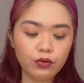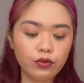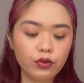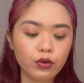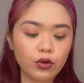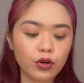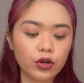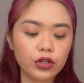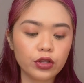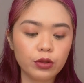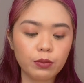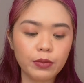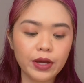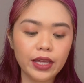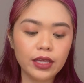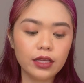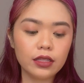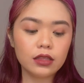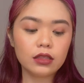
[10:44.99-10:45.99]
For
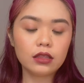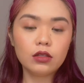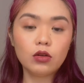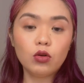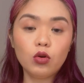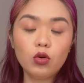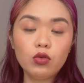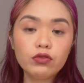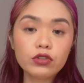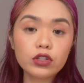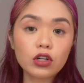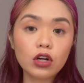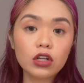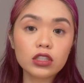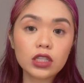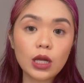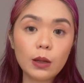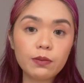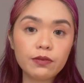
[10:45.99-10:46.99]
my
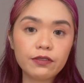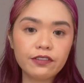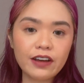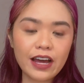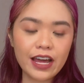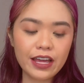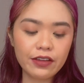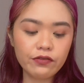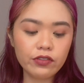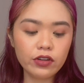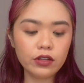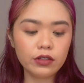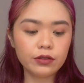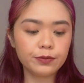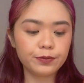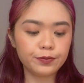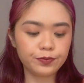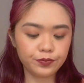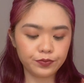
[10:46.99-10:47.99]
overall top
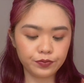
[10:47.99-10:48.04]
5,